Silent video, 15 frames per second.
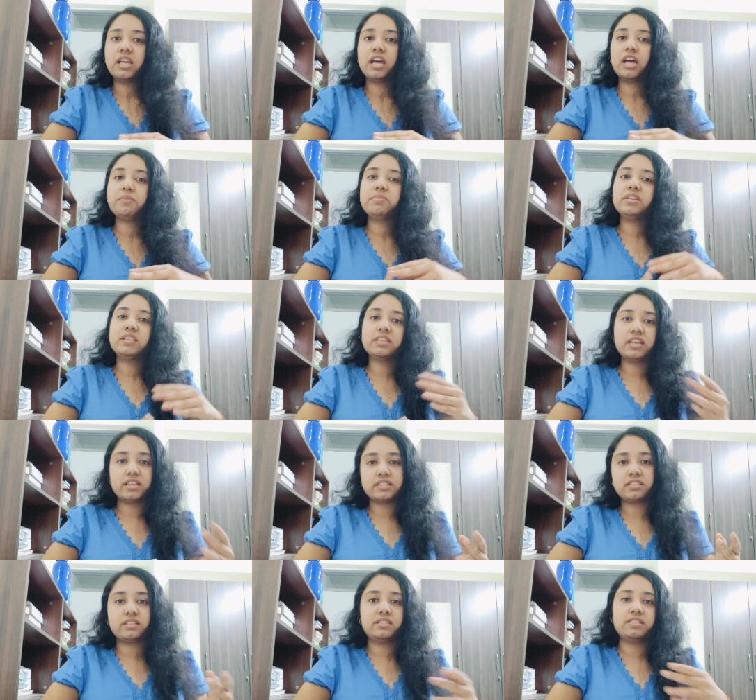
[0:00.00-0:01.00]
I mean,
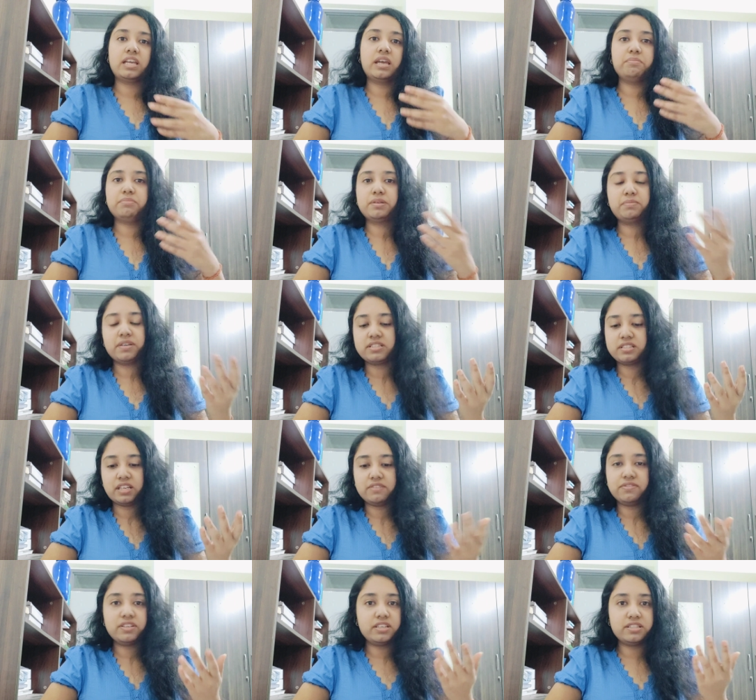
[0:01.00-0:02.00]
yes, is MBBS
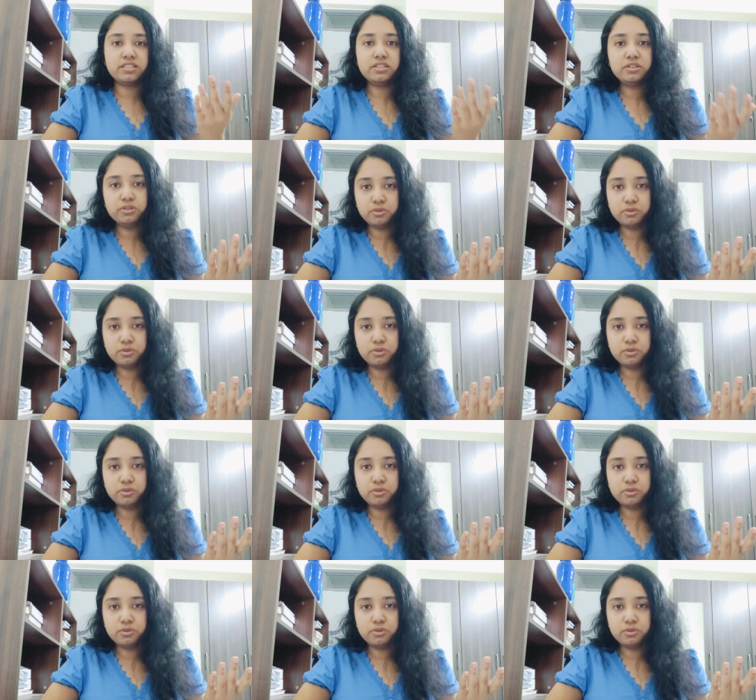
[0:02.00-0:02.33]
life easy?